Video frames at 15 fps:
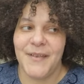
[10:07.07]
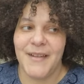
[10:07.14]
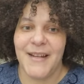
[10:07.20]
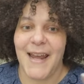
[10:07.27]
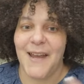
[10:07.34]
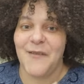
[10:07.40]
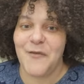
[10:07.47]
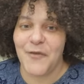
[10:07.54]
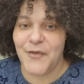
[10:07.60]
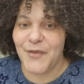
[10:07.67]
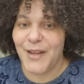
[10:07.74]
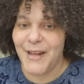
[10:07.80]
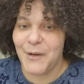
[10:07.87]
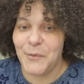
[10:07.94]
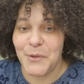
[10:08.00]
gave
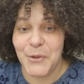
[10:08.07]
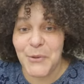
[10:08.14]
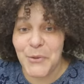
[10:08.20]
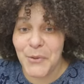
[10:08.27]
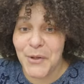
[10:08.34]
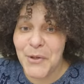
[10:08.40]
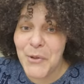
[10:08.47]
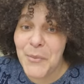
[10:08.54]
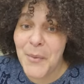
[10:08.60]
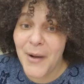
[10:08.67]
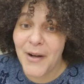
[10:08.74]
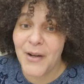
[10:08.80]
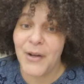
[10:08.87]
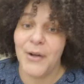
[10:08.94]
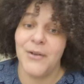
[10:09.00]
like really cool coupon
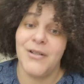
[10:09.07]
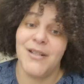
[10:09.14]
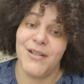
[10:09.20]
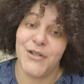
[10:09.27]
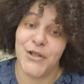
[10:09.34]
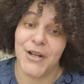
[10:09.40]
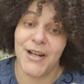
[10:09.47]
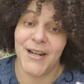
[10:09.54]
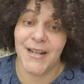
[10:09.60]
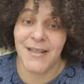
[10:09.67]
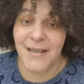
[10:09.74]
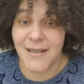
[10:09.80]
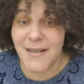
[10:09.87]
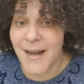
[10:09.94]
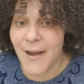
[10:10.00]
codes so that you can get a
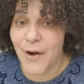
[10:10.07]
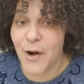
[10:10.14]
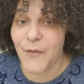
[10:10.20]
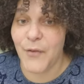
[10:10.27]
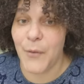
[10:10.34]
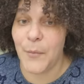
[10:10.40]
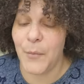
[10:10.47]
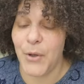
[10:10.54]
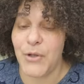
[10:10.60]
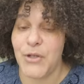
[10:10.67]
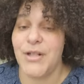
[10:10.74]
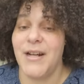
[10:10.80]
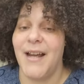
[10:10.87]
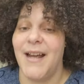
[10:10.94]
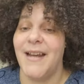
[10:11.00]
discount off the
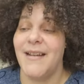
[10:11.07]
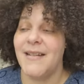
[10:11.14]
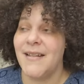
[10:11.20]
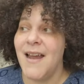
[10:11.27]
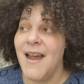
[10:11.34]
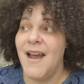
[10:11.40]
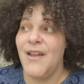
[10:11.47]
merchandise.